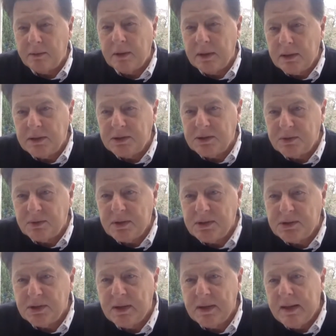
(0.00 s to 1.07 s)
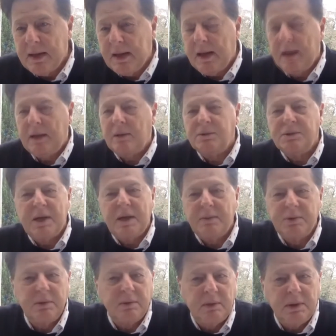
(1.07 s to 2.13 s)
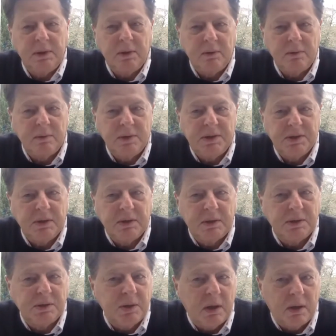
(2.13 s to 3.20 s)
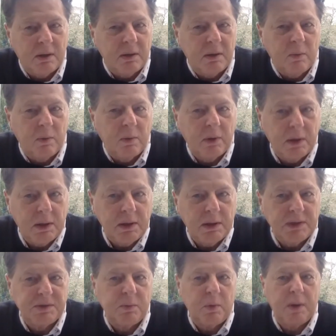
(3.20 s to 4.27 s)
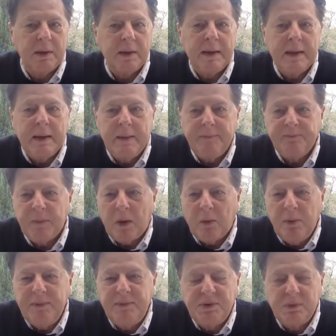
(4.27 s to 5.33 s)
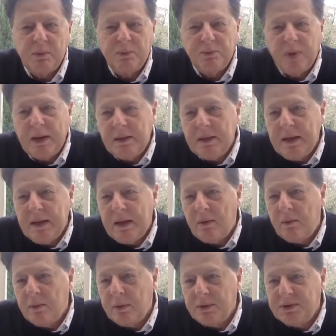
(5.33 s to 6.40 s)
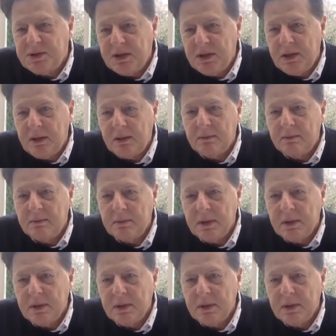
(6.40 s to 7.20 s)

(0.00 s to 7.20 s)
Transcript: industries, and there's absolutely no reason that it's not going to work in this one. Right now we're seeing,